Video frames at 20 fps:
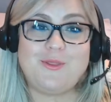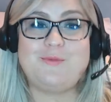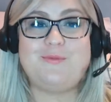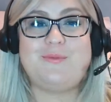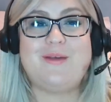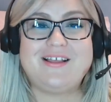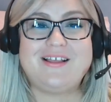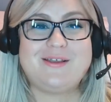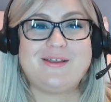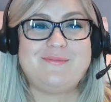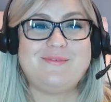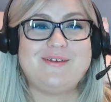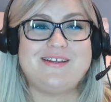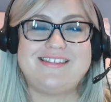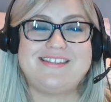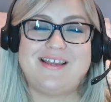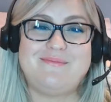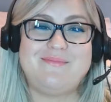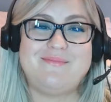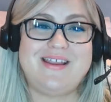welcome to
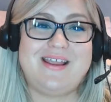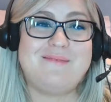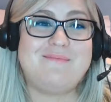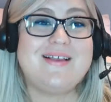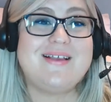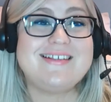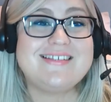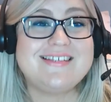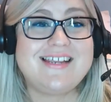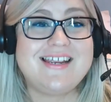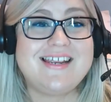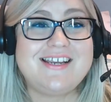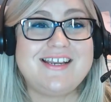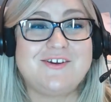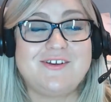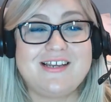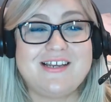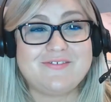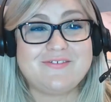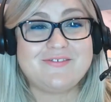send me a message
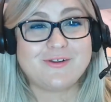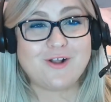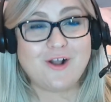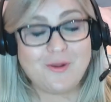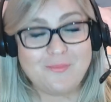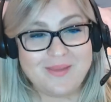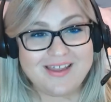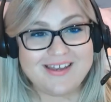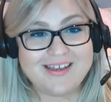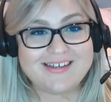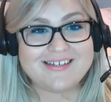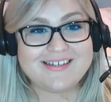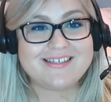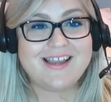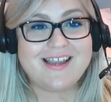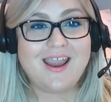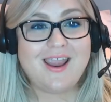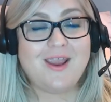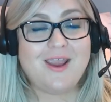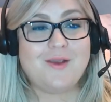or leave a comment.
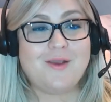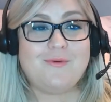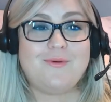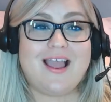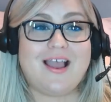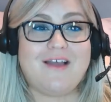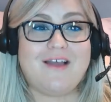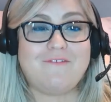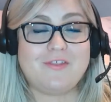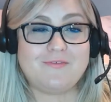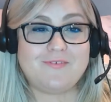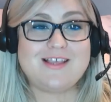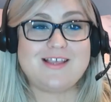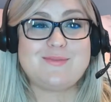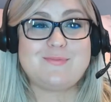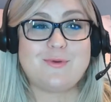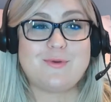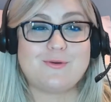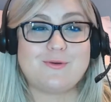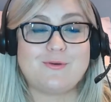We have the
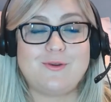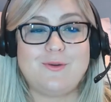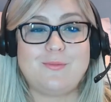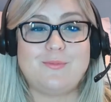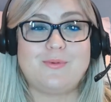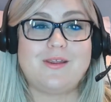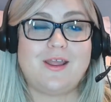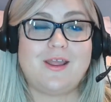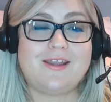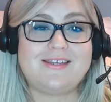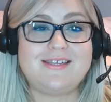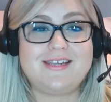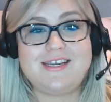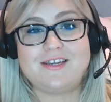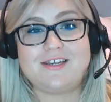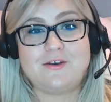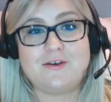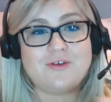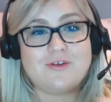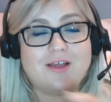Facebook group,
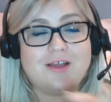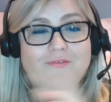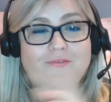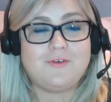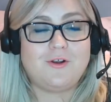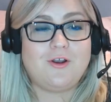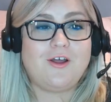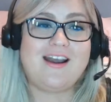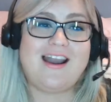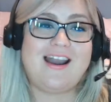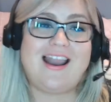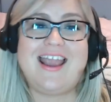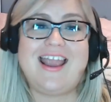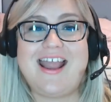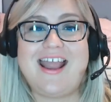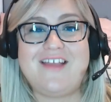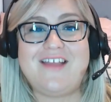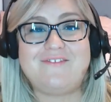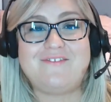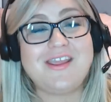Teach and Travel Online
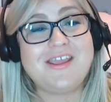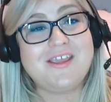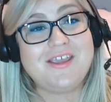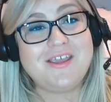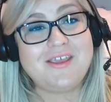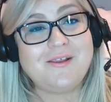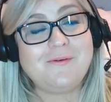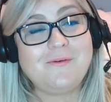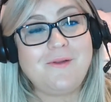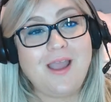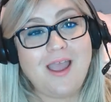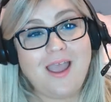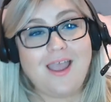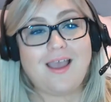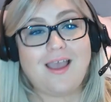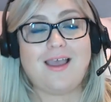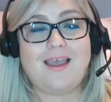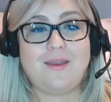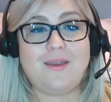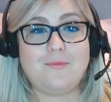FAQ,
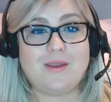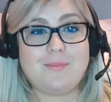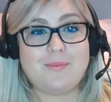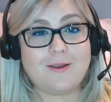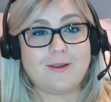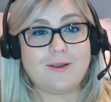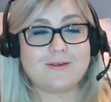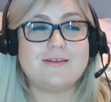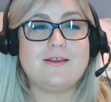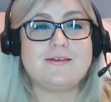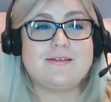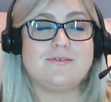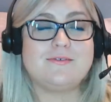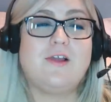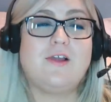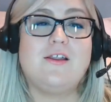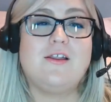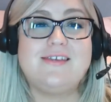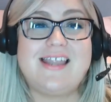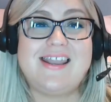and we post lots of
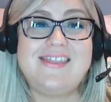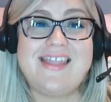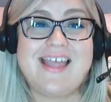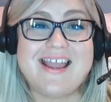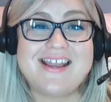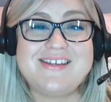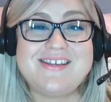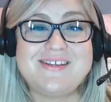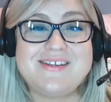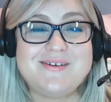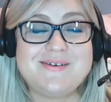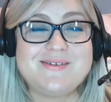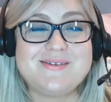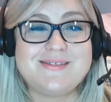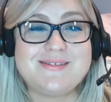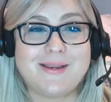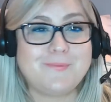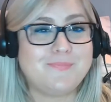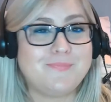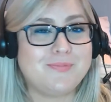content there too,
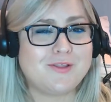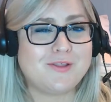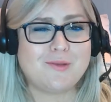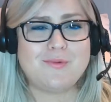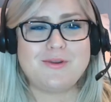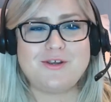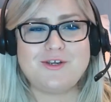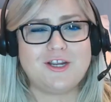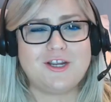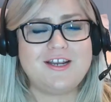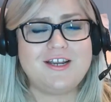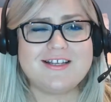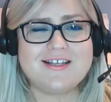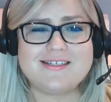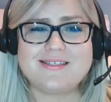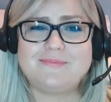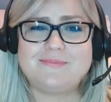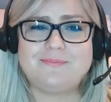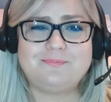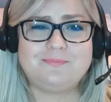so come and join
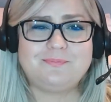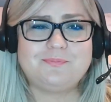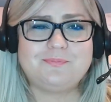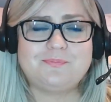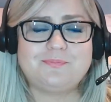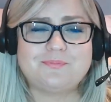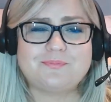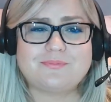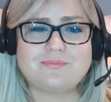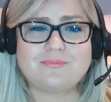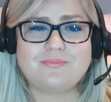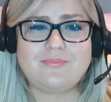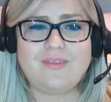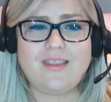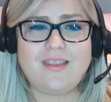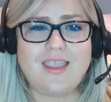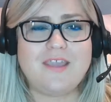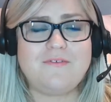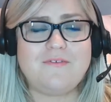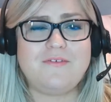us
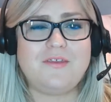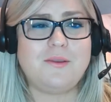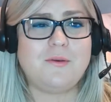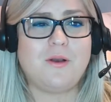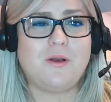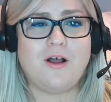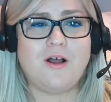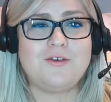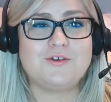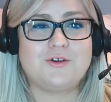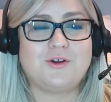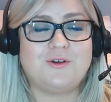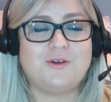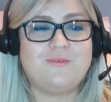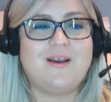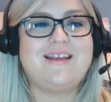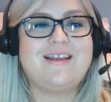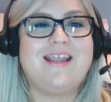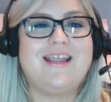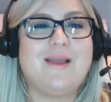if you aren't
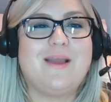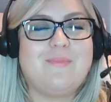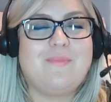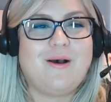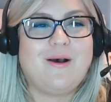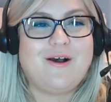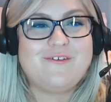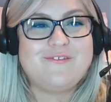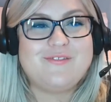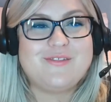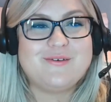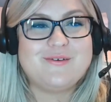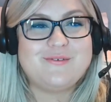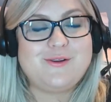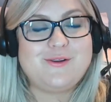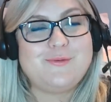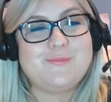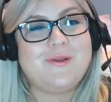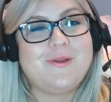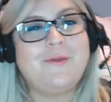already a part of the
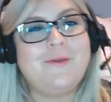group.